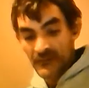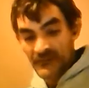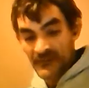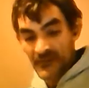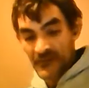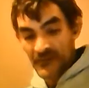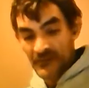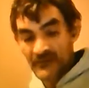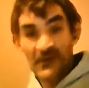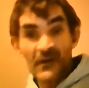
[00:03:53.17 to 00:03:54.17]
So
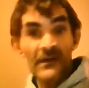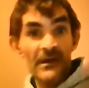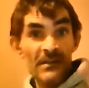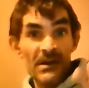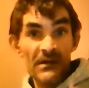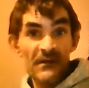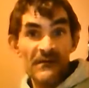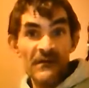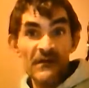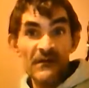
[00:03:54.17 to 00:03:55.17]
sorry that I'm not
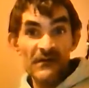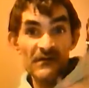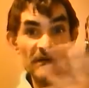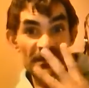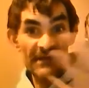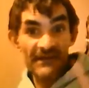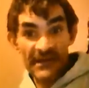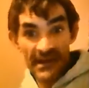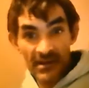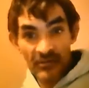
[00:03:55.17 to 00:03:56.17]
continuing to look at the
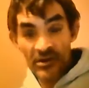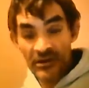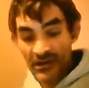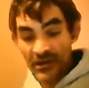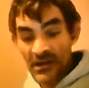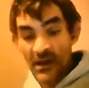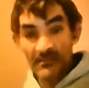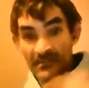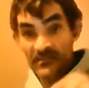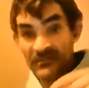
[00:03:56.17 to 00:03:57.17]
camera.
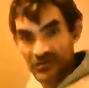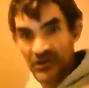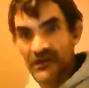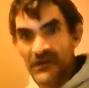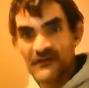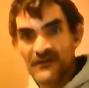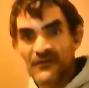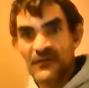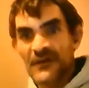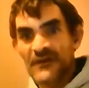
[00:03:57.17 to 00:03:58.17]
I'm trying to
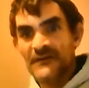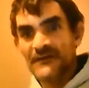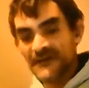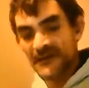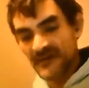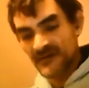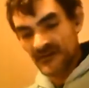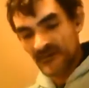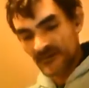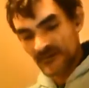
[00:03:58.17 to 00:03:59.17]
concentrate on the sage.